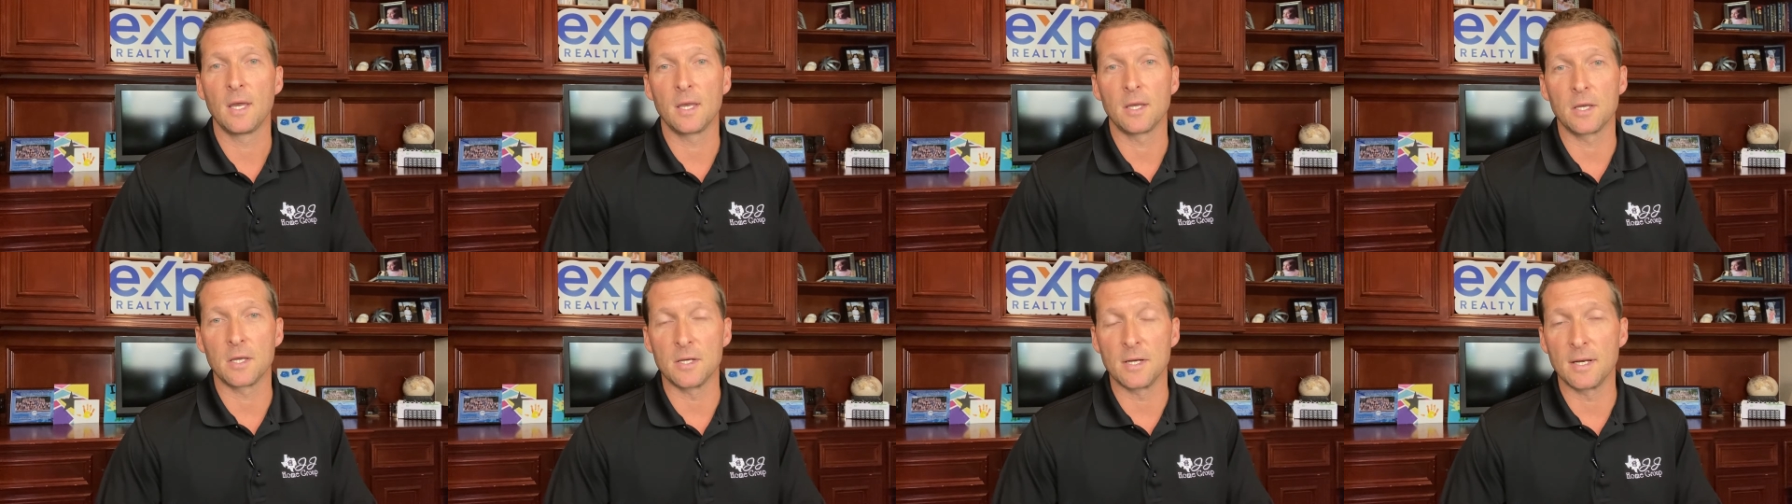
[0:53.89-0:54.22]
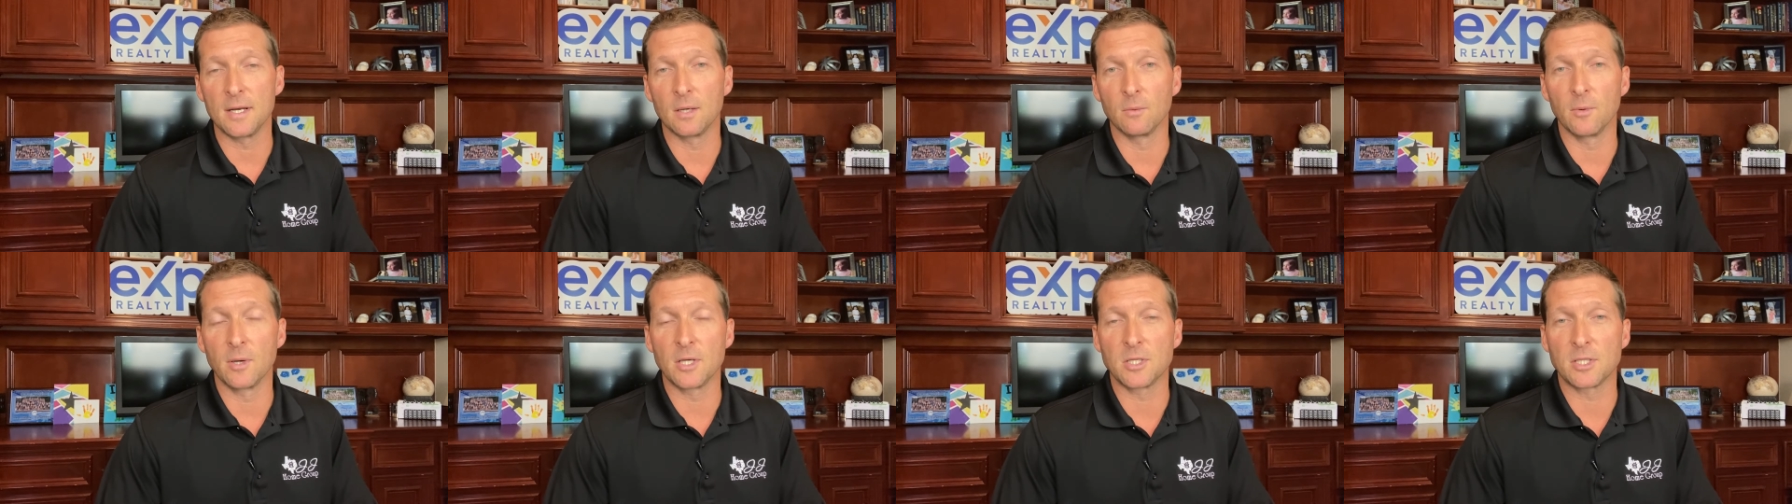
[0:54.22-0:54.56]
you need
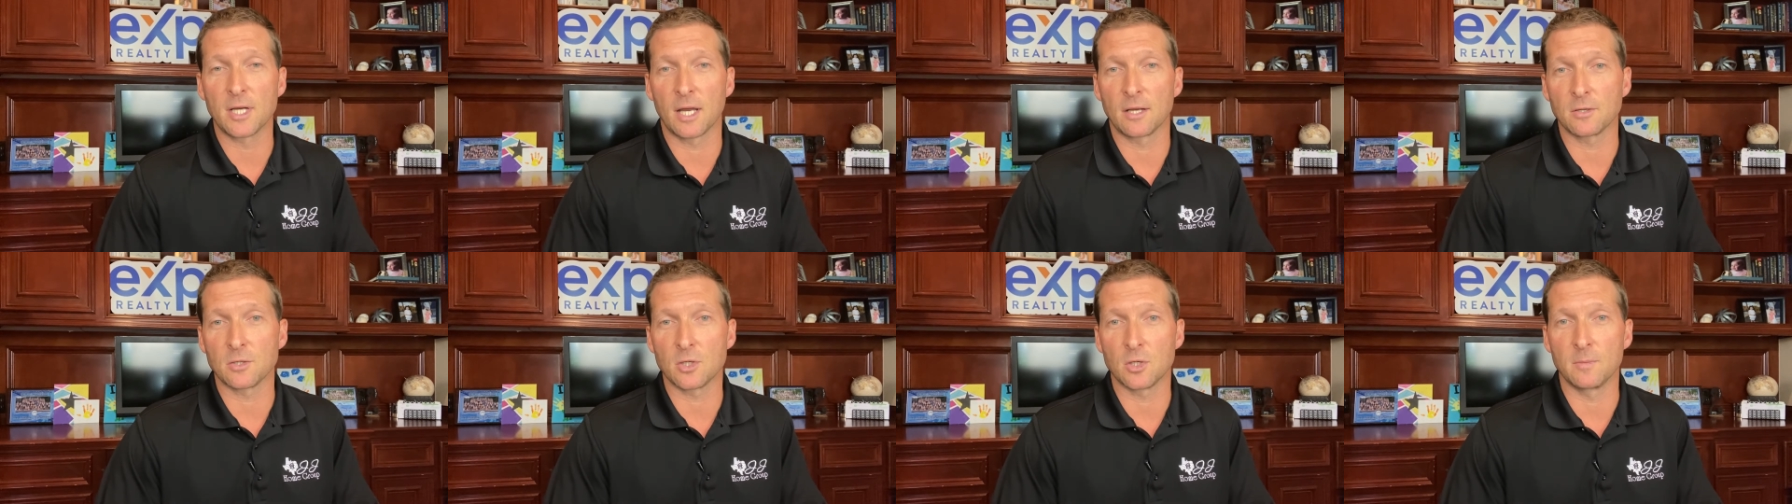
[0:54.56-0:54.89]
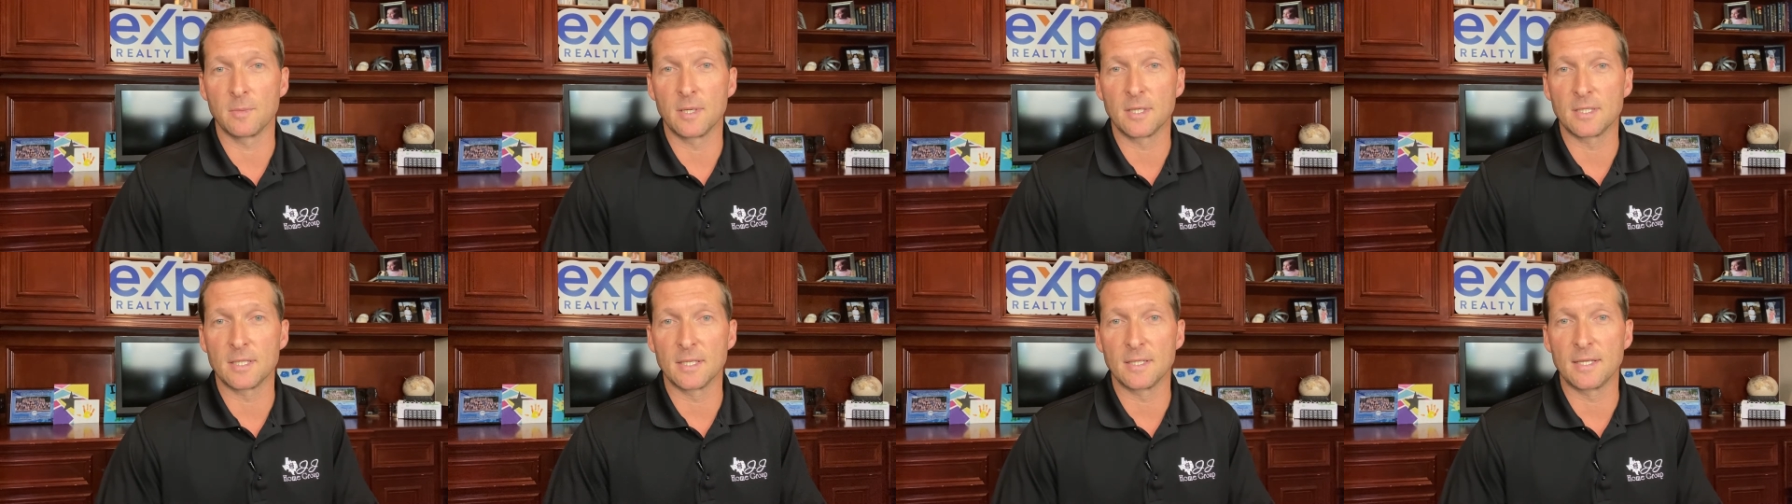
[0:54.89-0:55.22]
to reach out to
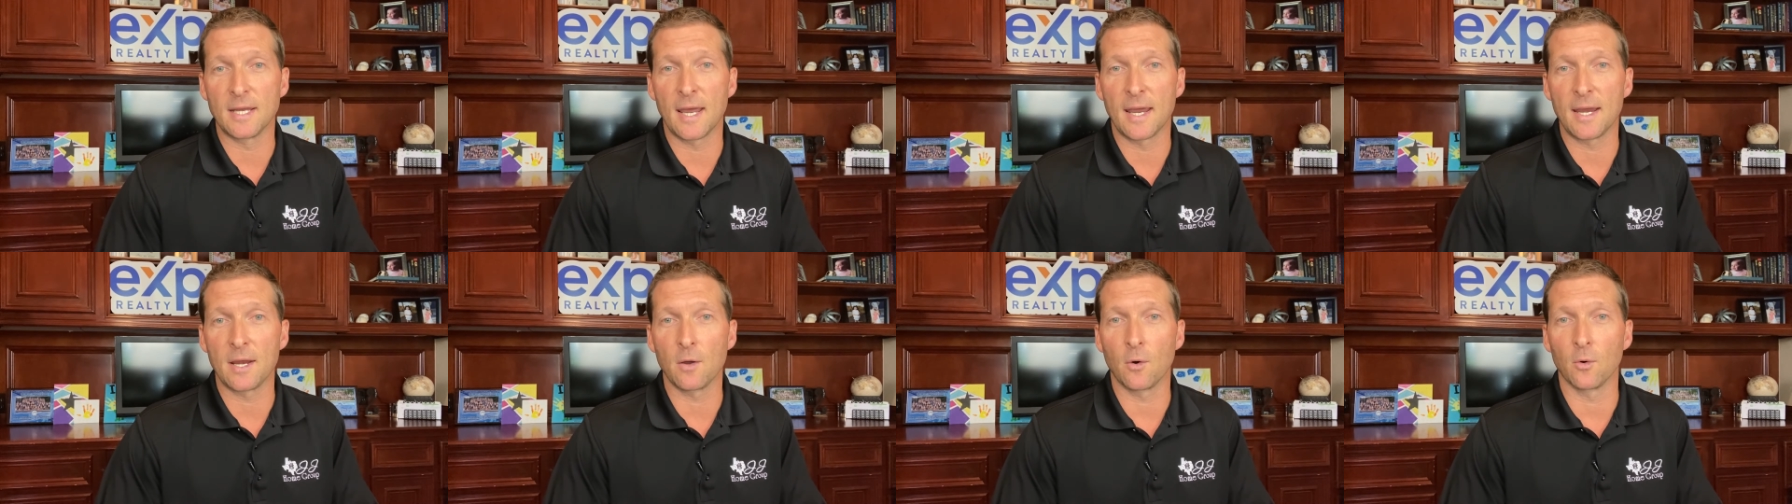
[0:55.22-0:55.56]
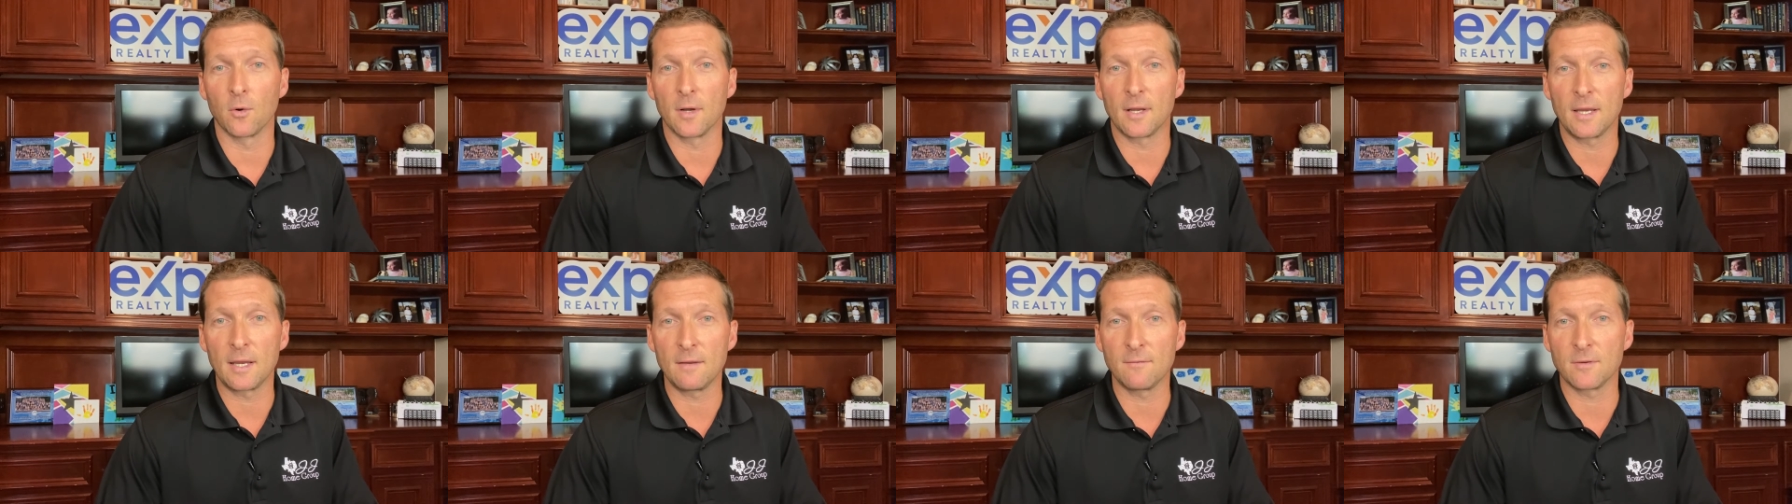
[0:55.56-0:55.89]
me today
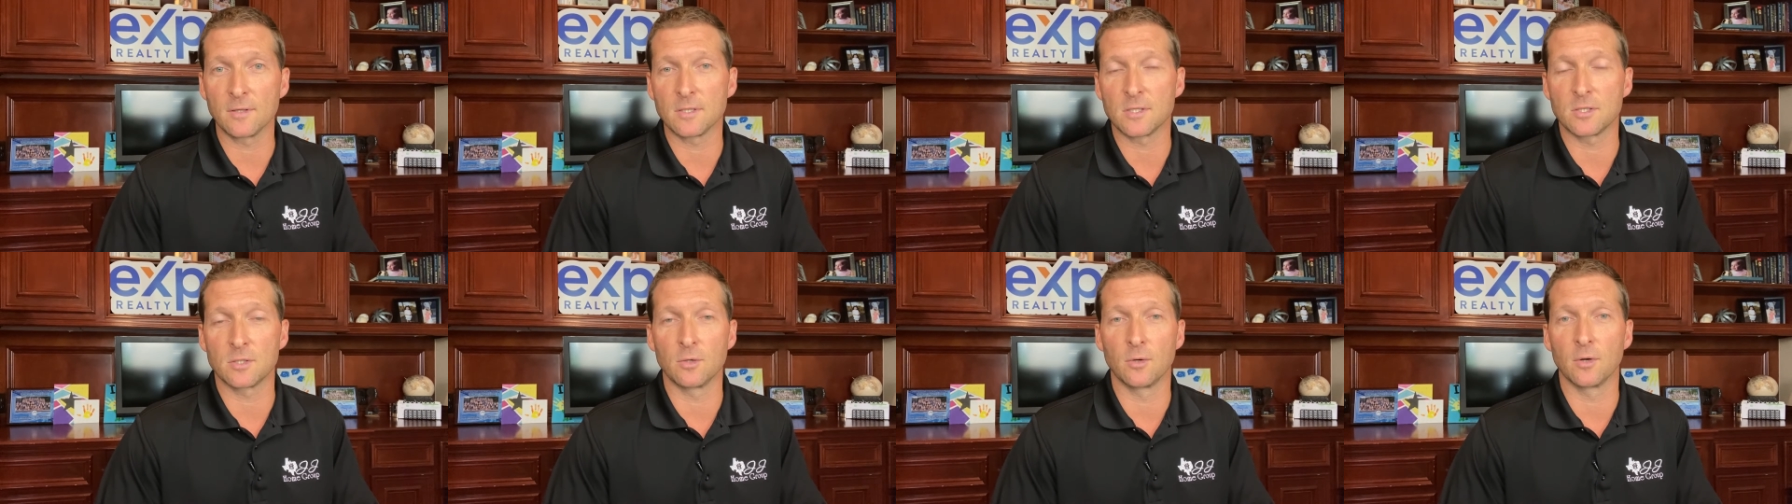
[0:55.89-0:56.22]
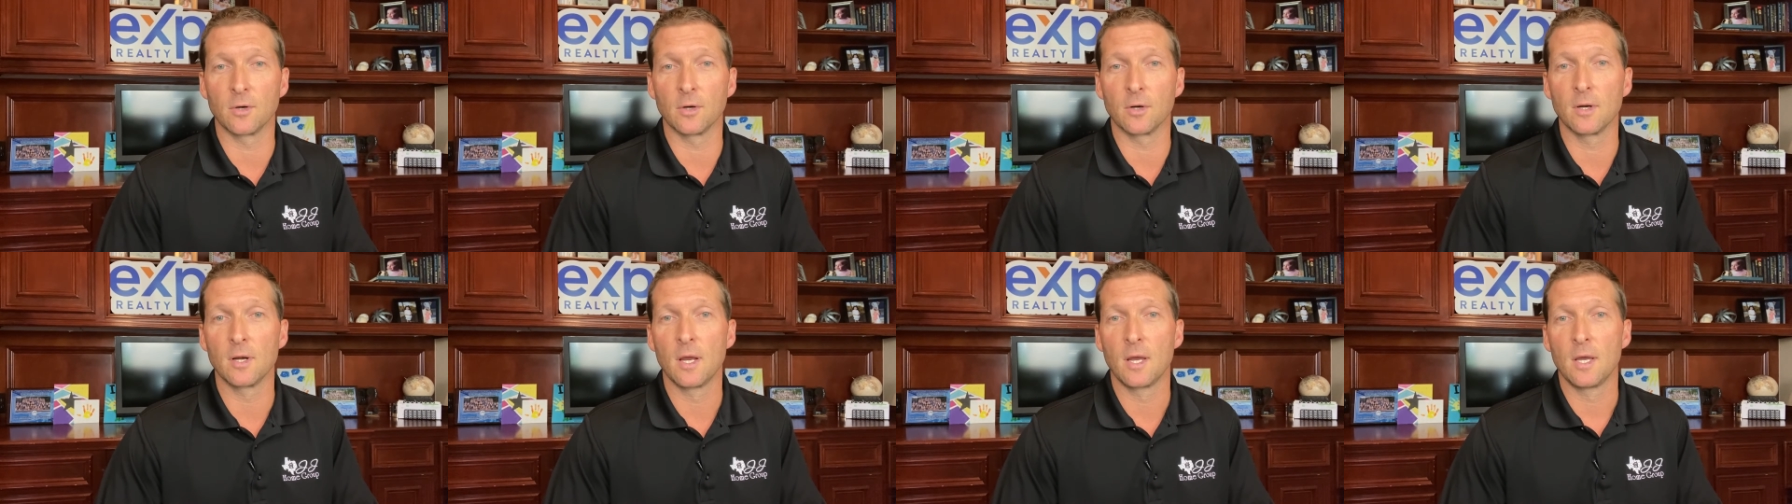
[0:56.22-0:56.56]
or even
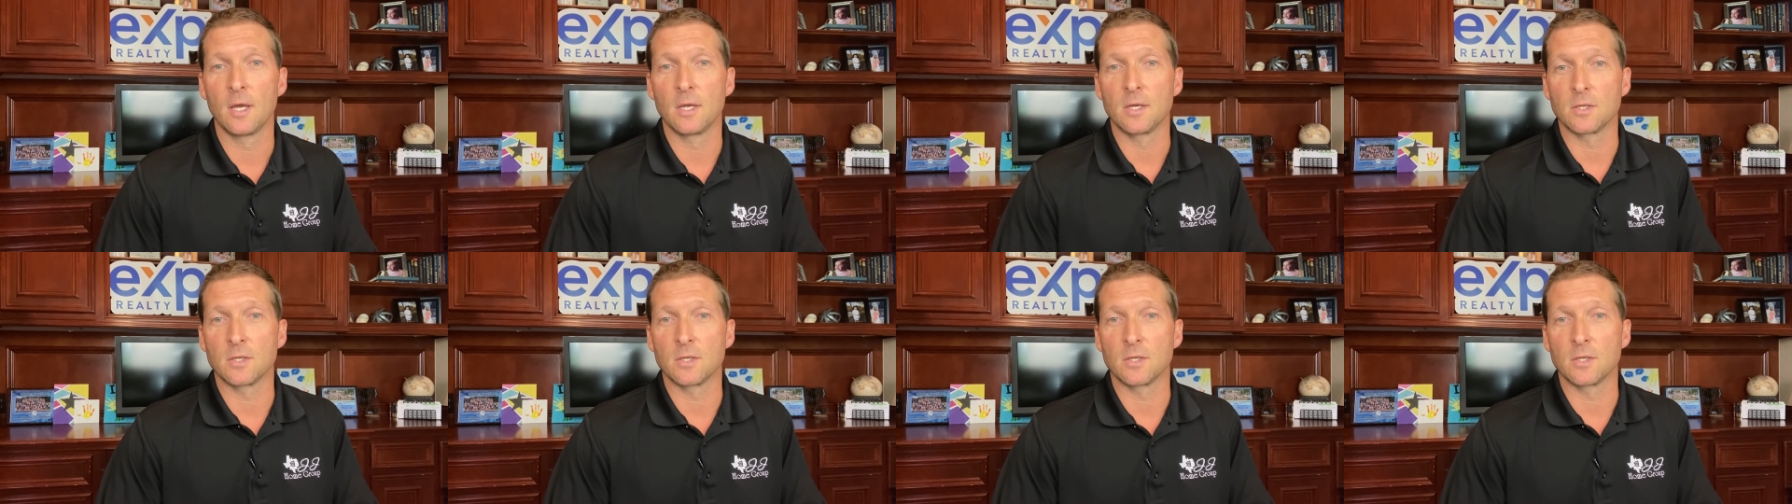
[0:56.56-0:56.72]
sooner